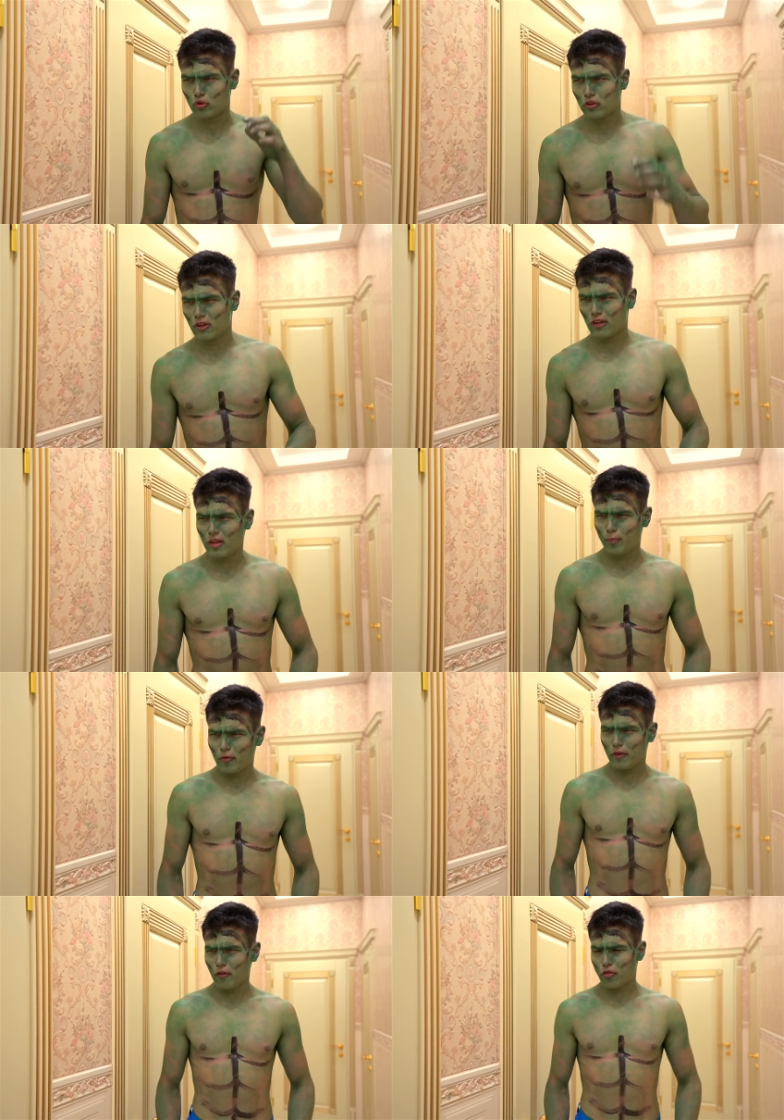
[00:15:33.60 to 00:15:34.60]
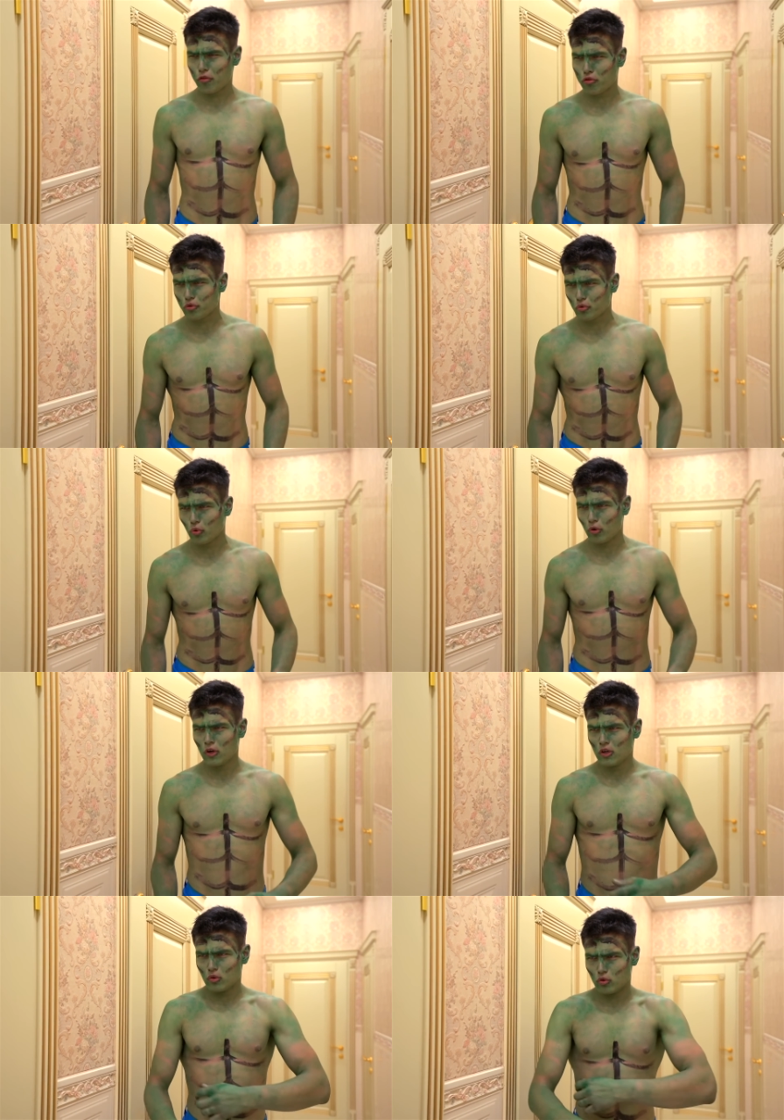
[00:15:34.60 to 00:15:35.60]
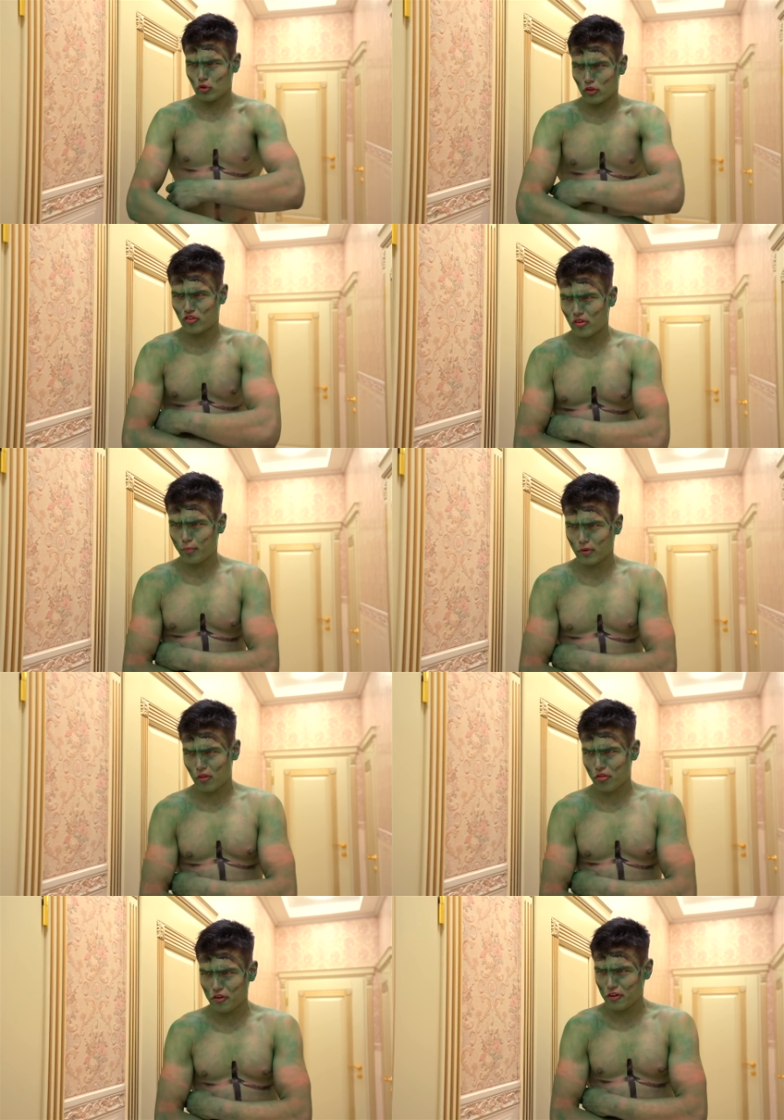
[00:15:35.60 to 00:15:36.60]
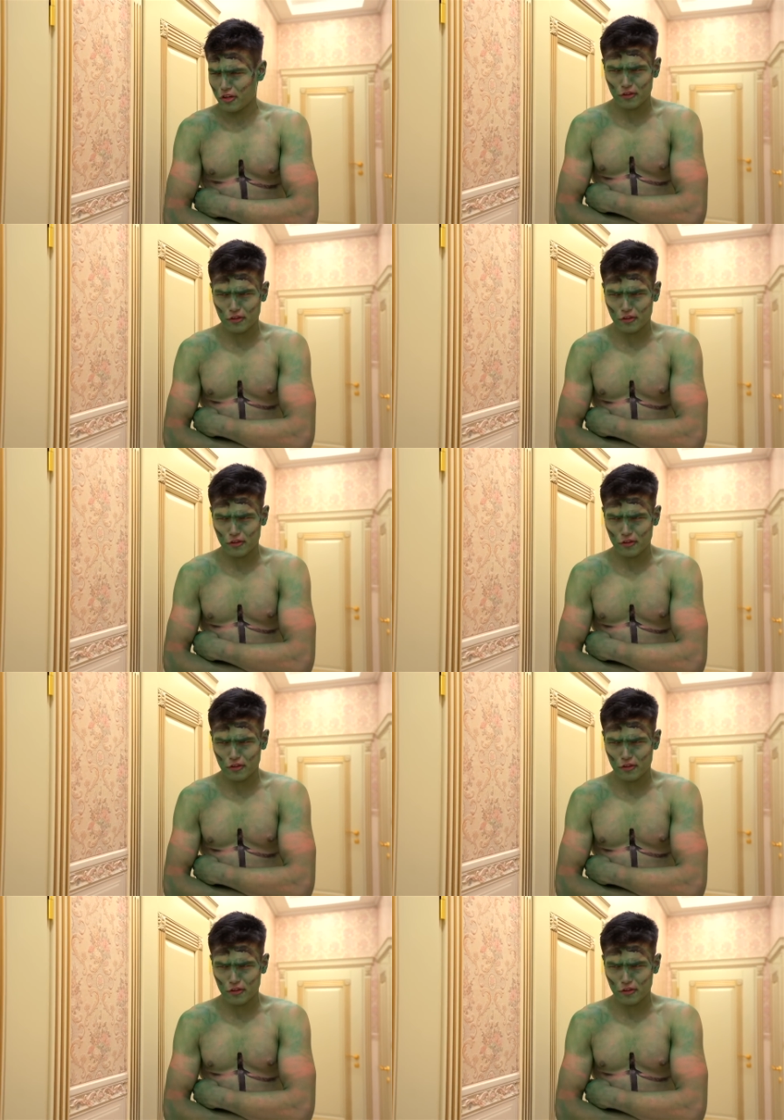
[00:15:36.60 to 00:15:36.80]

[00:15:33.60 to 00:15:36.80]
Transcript: Where are they taking our sister? Hulk feels